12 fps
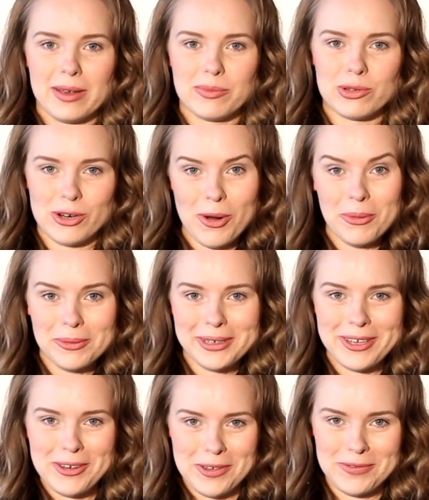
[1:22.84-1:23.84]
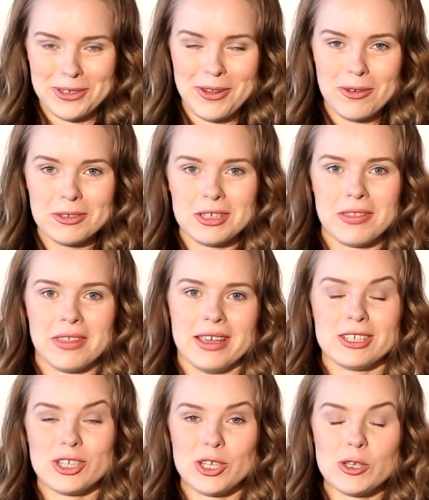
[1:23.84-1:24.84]
probably you have noted
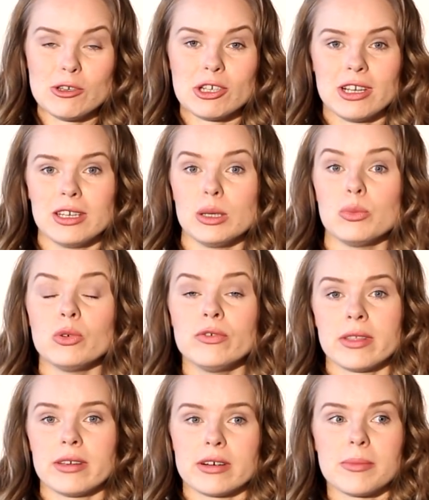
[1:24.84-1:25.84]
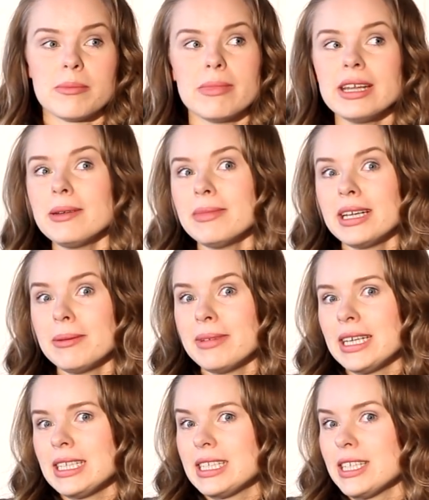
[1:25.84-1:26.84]
that usually in a movie there are
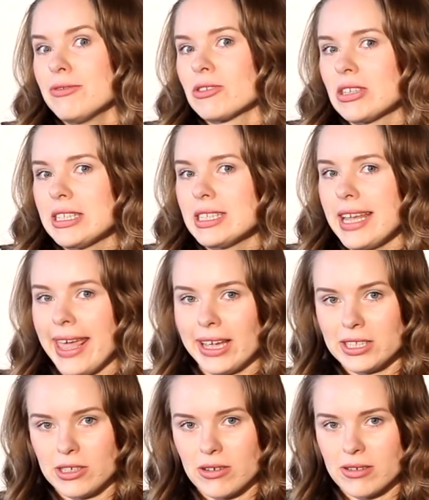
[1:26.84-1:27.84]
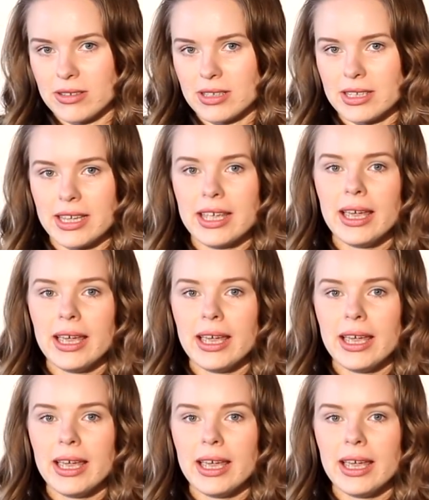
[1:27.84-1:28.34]
many different actors,